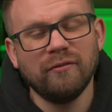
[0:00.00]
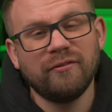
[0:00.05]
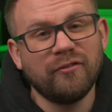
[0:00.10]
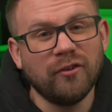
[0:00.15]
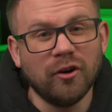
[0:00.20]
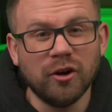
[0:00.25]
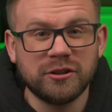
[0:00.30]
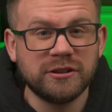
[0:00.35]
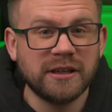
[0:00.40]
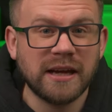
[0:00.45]

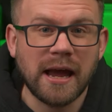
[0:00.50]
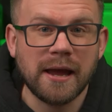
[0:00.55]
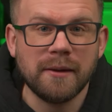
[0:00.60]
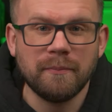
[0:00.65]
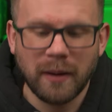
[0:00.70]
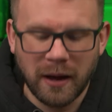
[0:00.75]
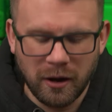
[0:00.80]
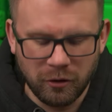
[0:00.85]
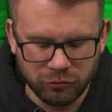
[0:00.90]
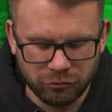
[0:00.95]
38
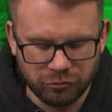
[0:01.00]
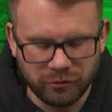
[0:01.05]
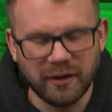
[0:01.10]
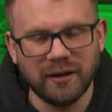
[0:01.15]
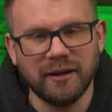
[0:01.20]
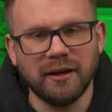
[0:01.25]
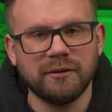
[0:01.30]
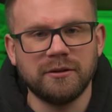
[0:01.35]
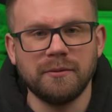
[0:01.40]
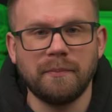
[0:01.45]
pound,
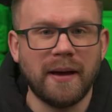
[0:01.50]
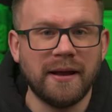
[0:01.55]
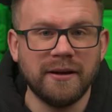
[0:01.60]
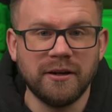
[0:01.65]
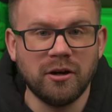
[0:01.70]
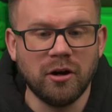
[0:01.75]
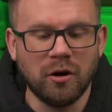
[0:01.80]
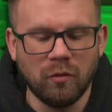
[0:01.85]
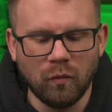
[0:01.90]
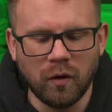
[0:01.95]
really,
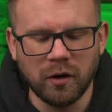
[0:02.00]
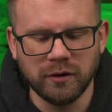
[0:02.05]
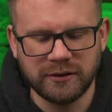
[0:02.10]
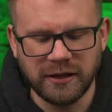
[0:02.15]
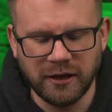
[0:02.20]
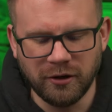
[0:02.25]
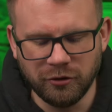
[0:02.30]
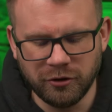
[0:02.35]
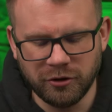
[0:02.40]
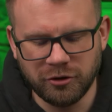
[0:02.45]
depending on what
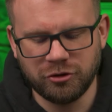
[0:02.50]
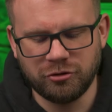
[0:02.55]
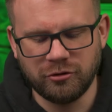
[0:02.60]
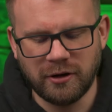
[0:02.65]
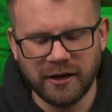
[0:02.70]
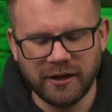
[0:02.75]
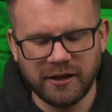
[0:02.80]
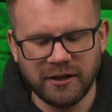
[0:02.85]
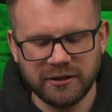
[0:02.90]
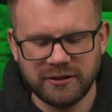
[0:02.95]
deal you
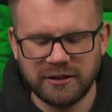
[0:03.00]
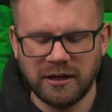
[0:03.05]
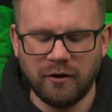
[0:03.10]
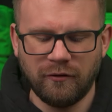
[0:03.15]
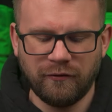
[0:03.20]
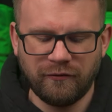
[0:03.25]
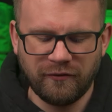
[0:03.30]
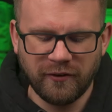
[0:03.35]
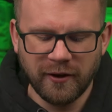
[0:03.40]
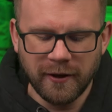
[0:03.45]
strike
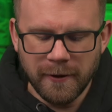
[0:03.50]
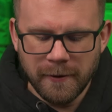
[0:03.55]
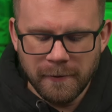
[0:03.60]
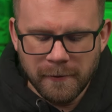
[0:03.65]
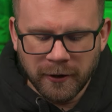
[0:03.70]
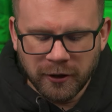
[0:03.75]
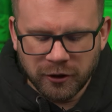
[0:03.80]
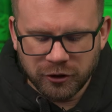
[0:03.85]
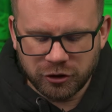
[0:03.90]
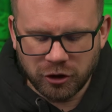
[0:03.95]
yourself.
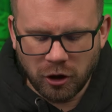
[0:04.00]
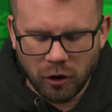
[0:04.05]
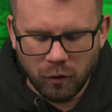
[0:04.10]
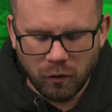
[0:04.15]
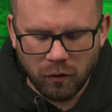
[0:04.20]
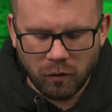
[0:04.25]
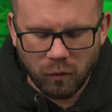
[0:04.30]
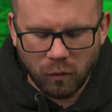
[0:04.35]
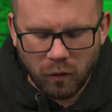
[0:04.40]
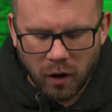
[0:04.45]

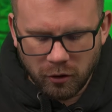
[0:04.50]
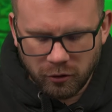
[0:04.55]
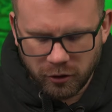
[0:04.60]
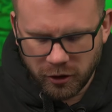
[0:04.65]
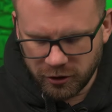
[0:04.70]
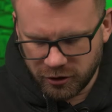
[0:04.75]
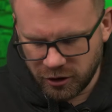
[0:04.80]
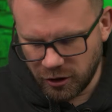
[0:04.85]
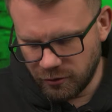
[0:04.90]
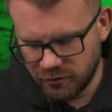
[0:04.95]
So what I'm going
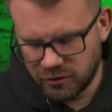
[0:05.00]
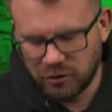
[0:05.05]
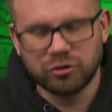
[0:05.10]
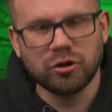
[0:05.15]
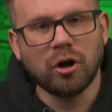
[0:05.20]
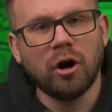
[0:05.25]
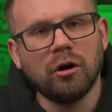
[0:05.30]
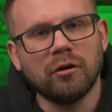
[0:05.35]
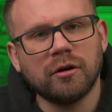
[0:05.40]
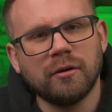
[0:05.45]
to do is I'll
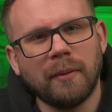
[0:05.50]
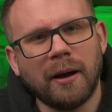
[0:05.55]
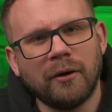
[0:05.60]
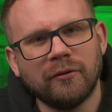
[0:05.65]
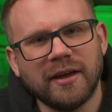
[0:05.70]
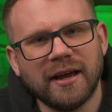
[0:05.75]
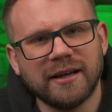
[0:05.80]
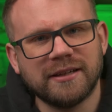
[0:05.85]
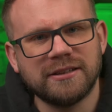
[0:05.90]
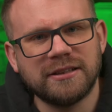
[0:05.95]
talk about
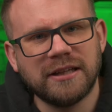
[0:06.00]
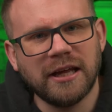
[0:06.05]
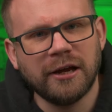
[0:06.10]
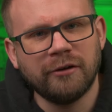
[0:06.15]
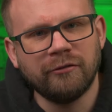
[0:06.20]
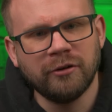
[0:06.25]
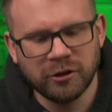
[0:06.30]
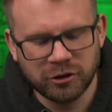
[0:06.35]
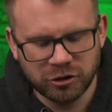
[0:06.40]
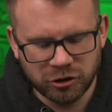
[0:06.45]
the
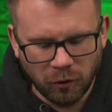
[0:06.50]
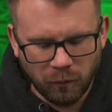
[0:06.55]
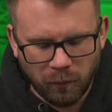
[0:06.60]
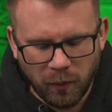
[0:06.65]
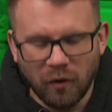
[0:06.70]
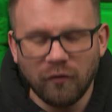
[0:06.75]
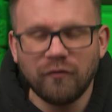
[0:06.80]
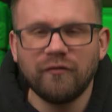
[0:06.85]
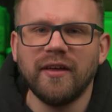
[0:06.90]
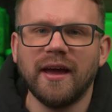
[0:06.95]
exteriors. So
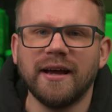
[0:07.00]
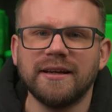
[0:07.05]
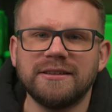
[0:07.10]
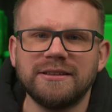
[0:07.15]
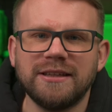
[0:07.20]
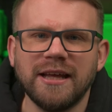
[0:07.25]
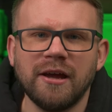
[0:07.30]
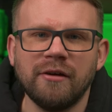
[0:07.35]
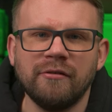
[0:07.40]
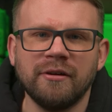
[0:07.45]
both the
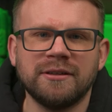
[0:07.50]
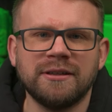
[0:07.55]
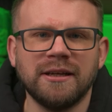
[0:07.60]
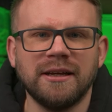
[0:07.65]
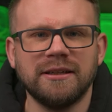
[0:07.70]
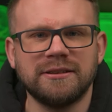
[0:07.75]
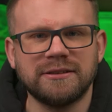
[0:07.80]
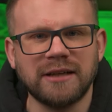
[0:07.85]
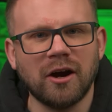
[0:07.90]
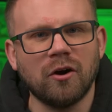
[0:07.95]
exteriors of
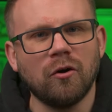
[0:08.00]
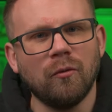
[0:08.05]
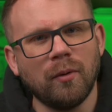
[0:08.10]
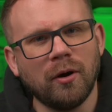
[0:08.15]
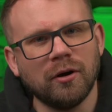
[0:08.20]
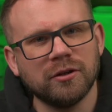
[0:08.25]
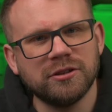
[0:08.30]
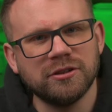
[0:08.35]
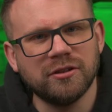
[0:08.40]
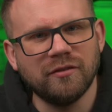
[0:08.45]
these tackle
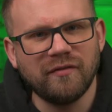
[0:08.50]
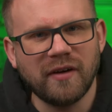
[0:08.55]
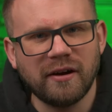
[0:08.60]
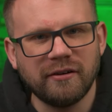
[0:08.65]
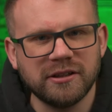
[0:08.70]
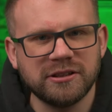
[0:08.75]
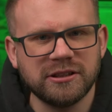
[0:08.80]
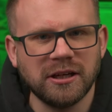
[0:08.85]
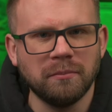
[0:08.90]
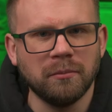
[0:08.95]
boxes are
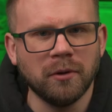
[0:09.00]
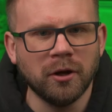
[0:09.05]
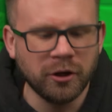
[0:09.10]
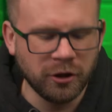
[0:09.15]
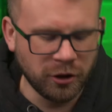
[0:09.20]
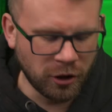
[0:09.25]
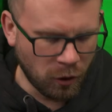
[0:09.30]
very similar.